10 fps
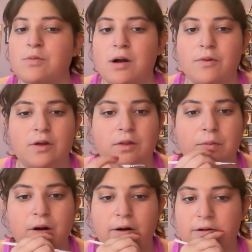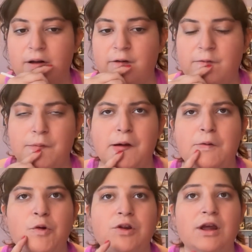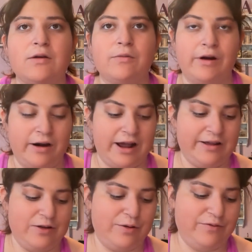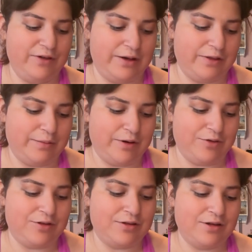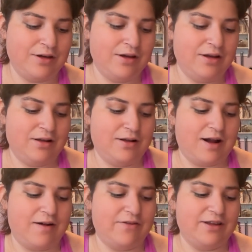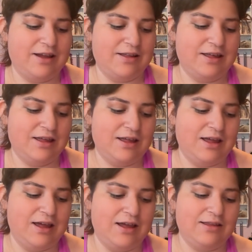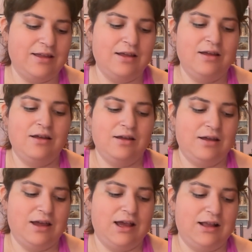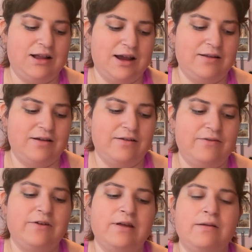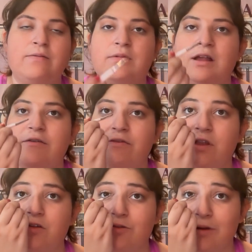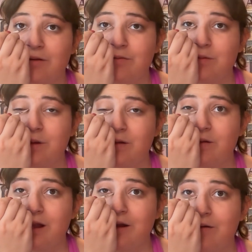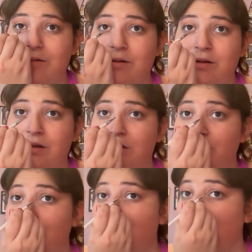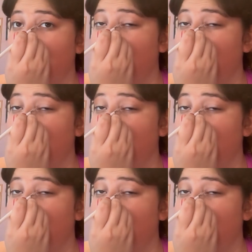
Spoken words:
probably the part of my routine where I don't feel the most confident, and it kind of can fluctuate depending on how great